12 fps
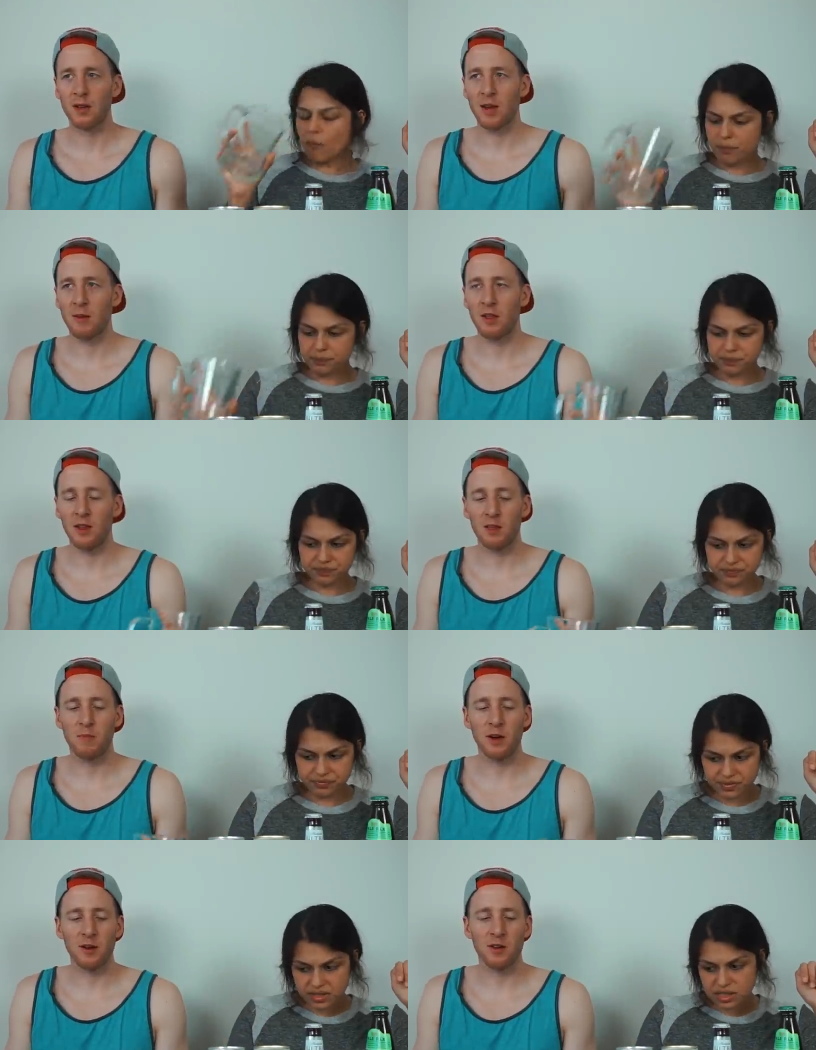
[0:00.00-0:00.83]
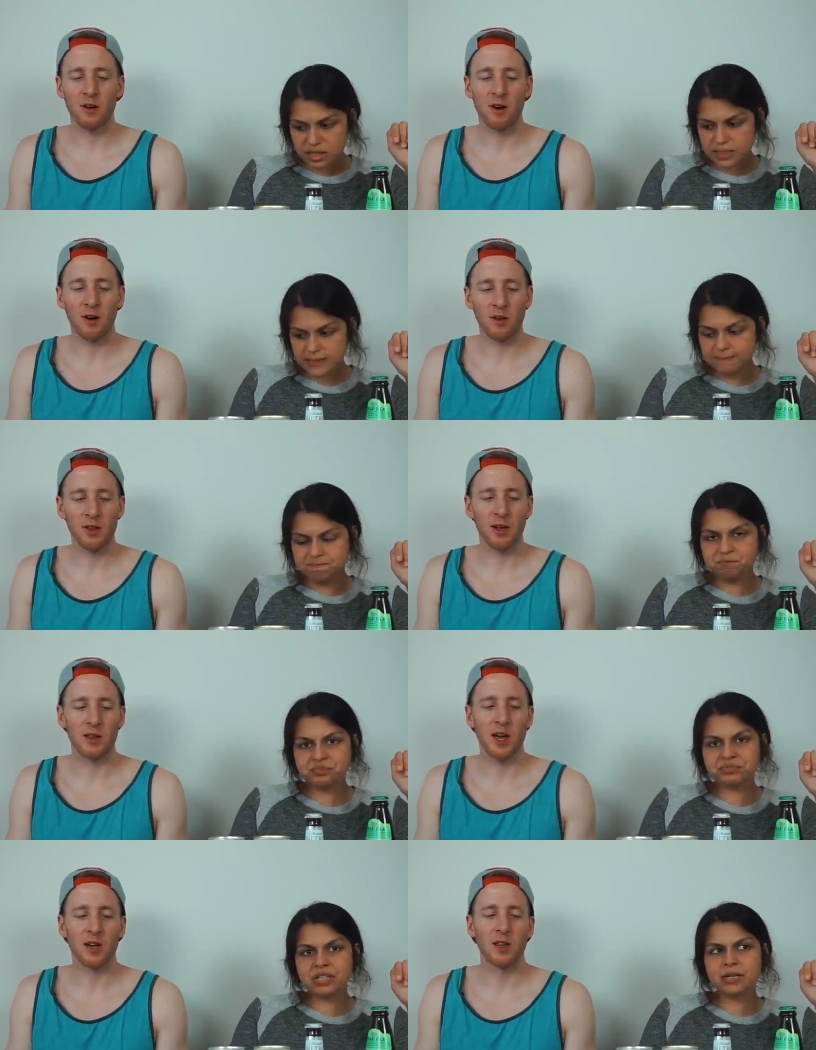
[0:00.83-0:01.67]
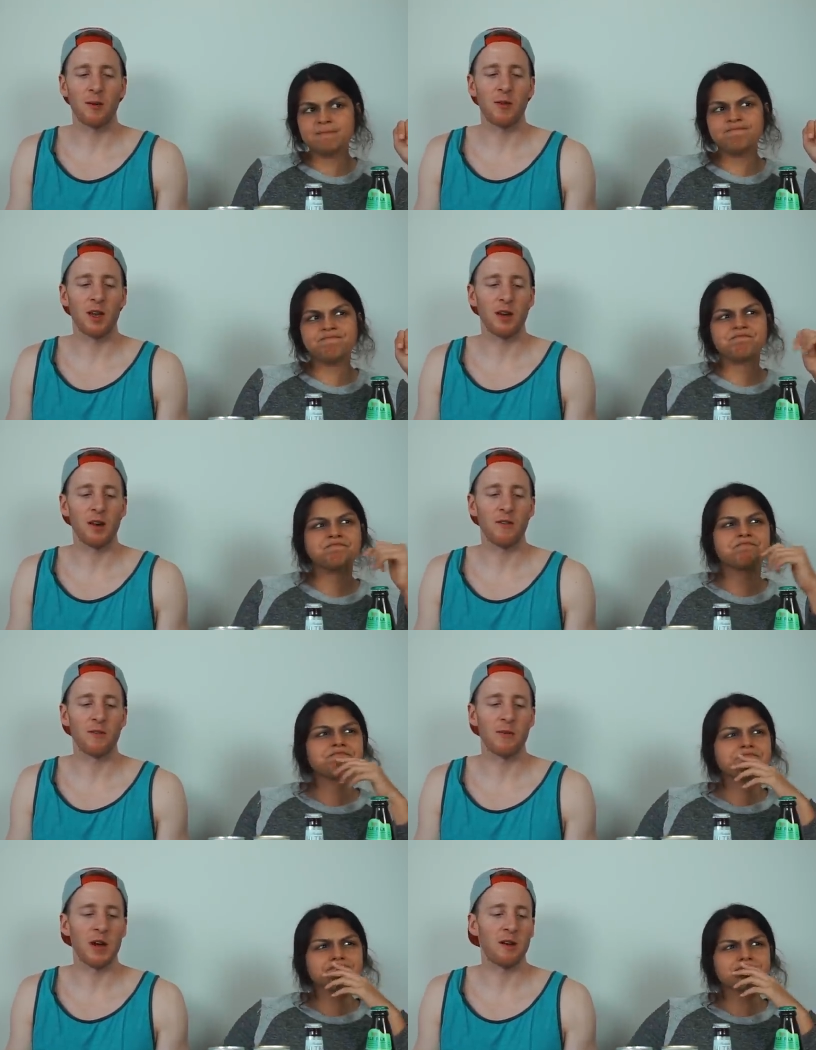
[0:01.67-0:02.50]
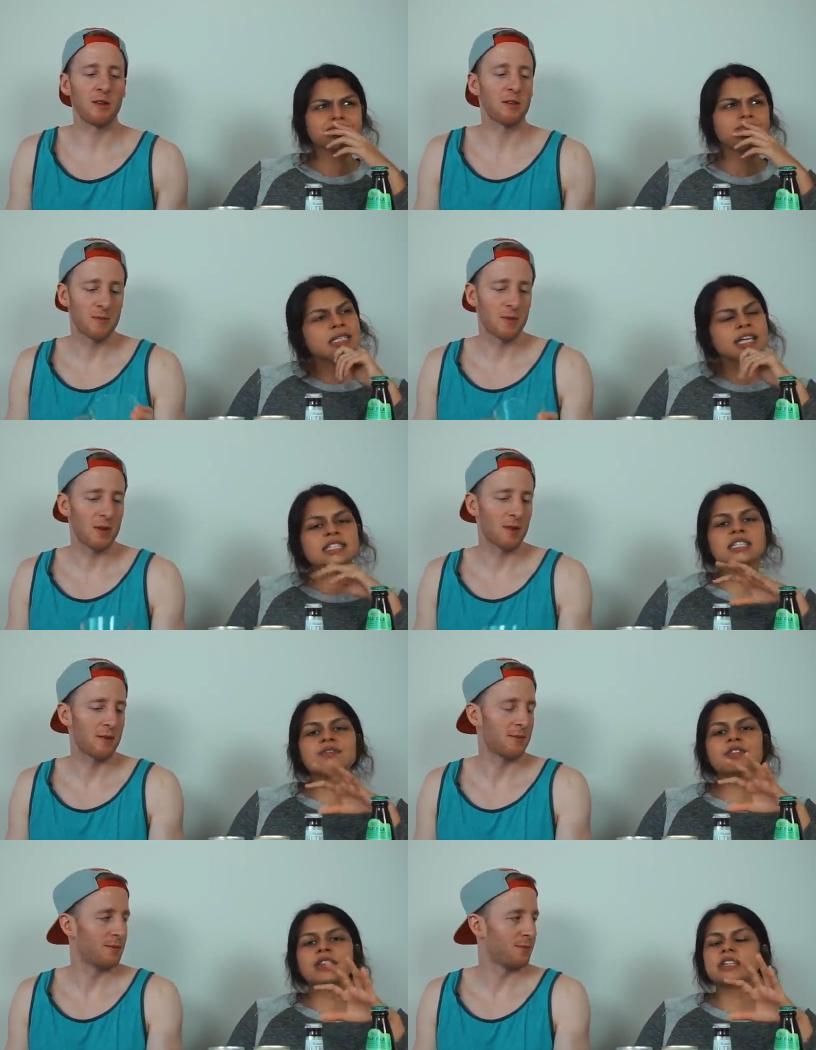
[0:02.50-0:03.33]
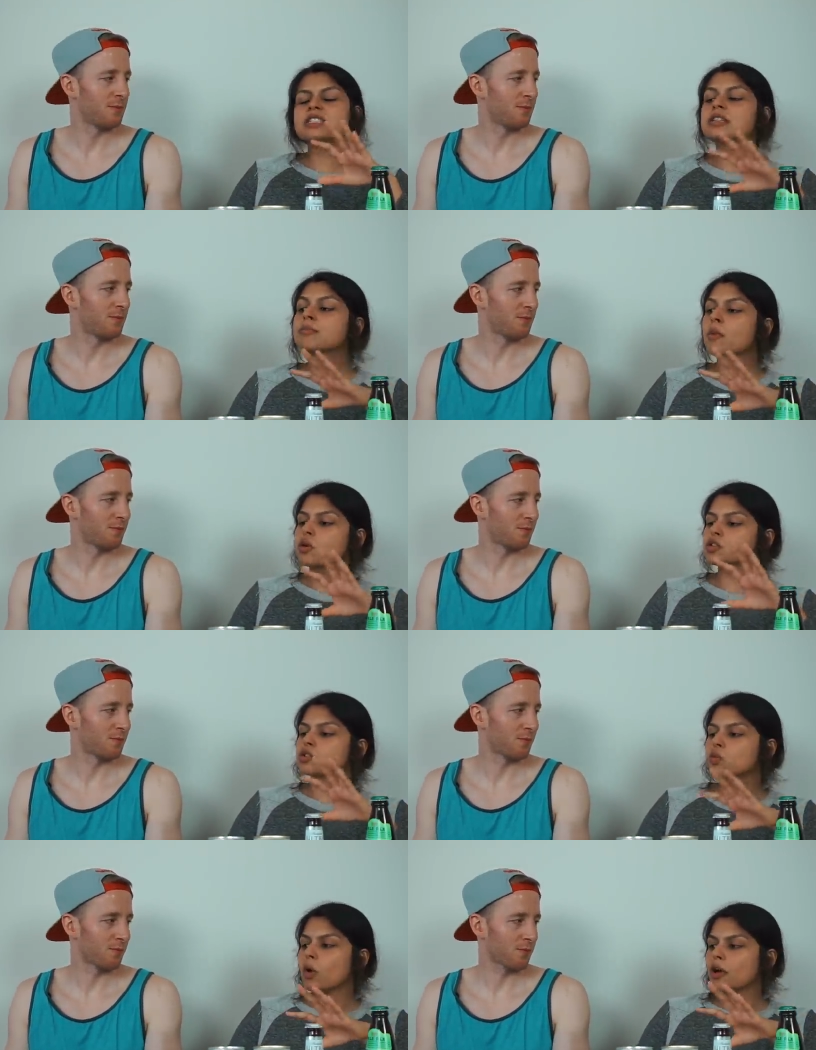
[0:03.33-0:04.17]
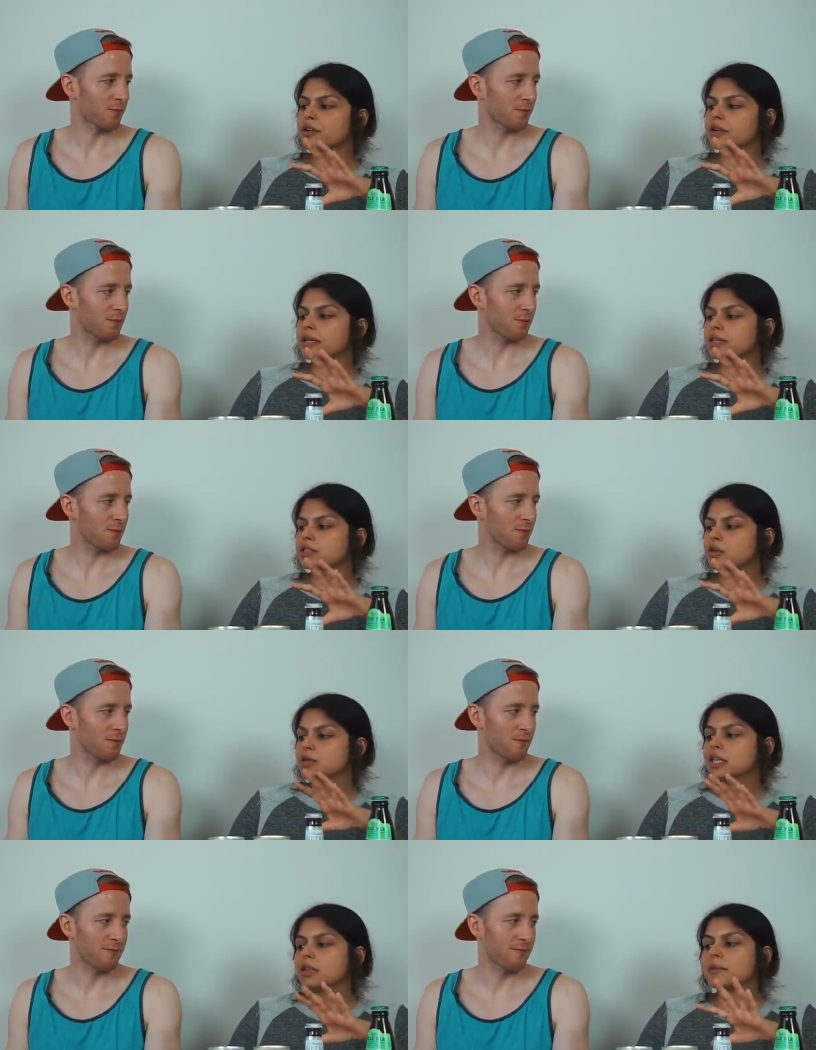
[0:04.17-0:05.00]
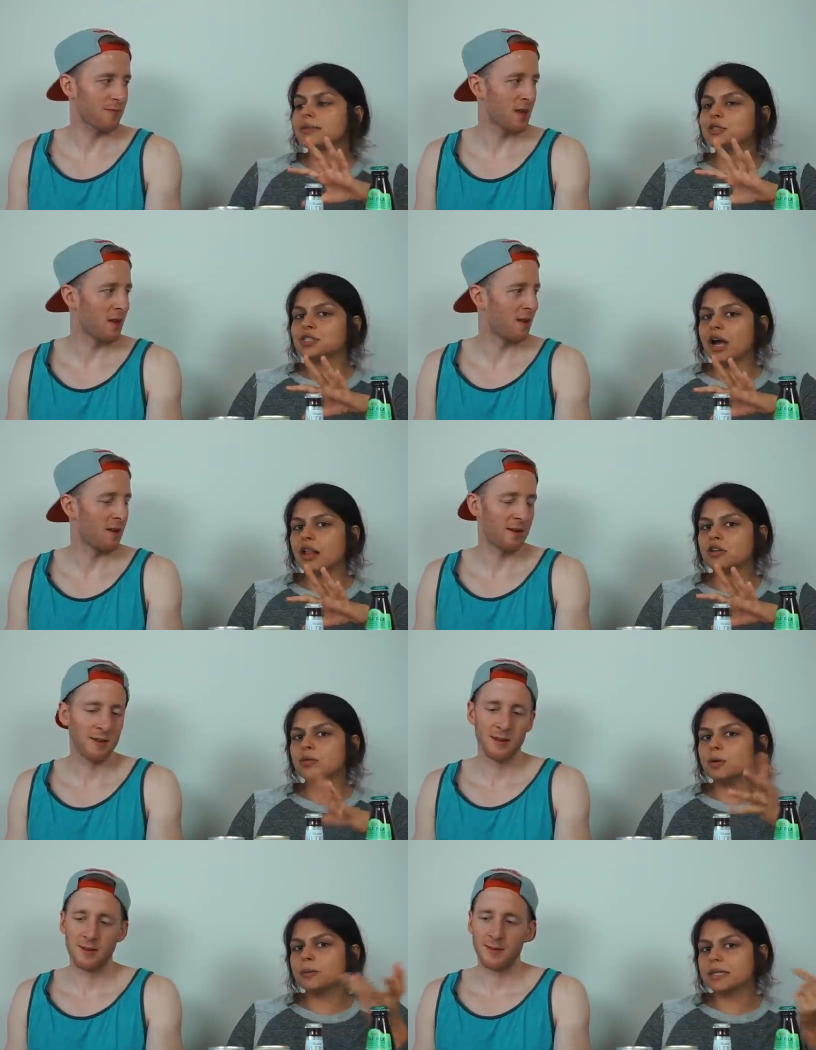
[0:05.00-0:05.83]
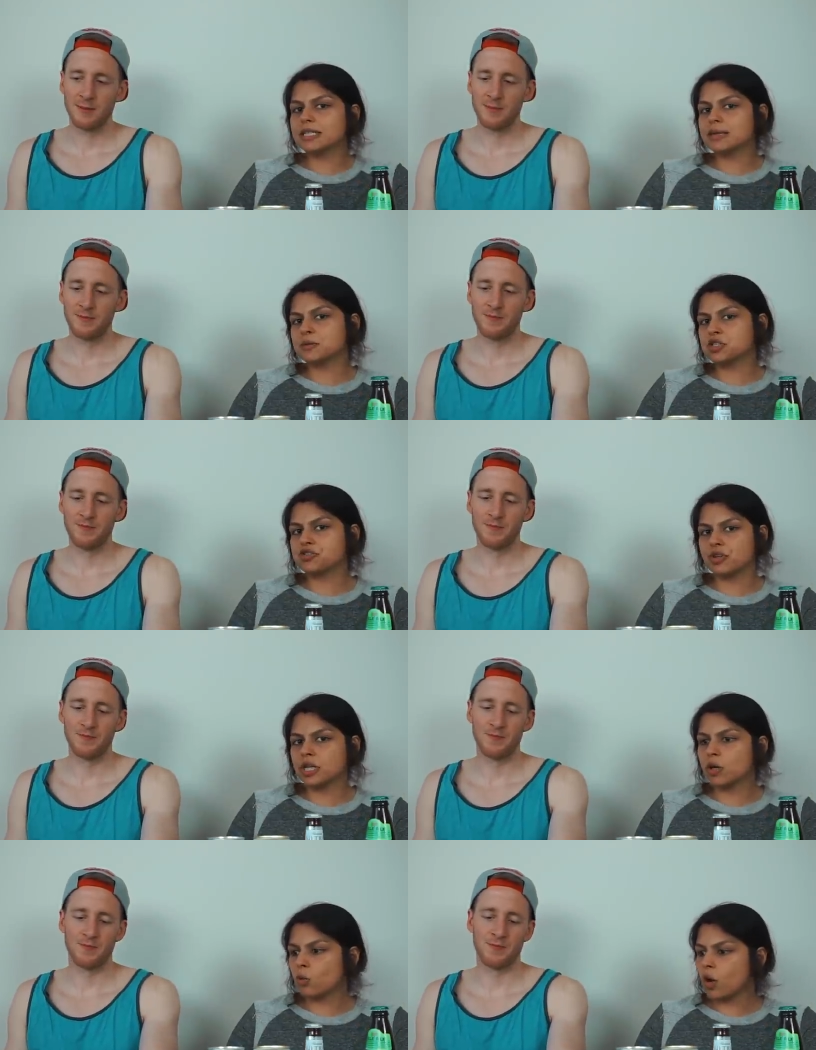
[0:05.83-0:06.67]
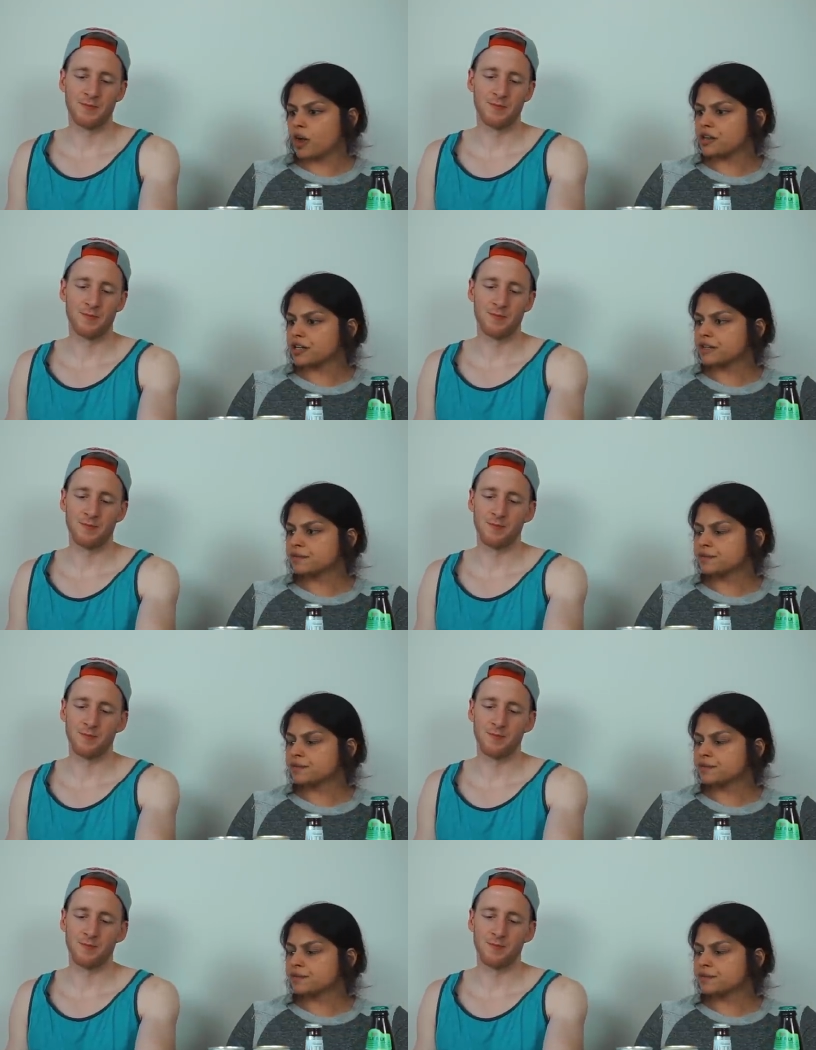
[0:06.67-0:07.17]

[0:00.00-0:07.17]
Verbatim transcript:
Speaker 1: I mean, these beers are all the exact same thing in different bottles.
Speaker 2: That's even that's the most watery. So it's like the most tolerable because I'm just drinking water.